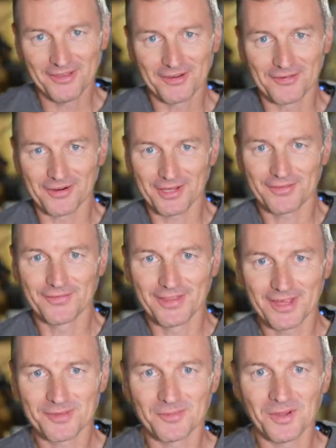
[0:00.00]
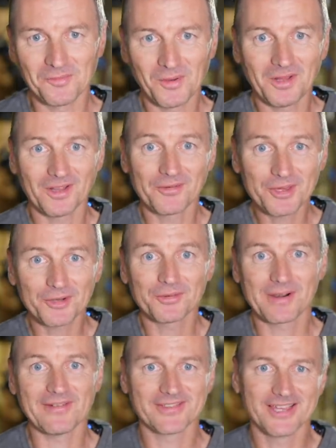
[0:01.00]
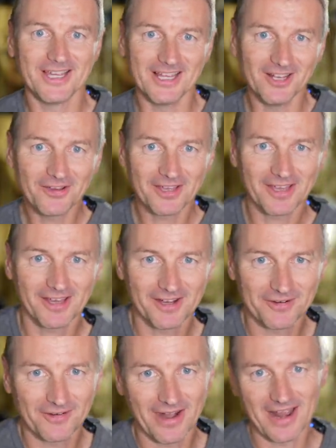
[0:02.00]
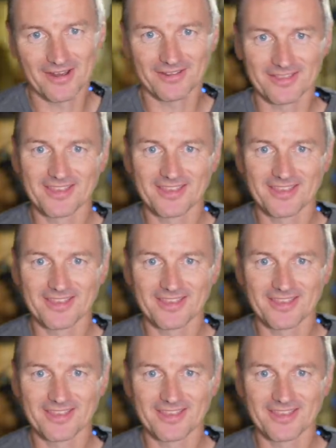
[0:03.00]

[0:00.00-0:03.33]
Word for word: the grist for this one, well, original gravity looking at around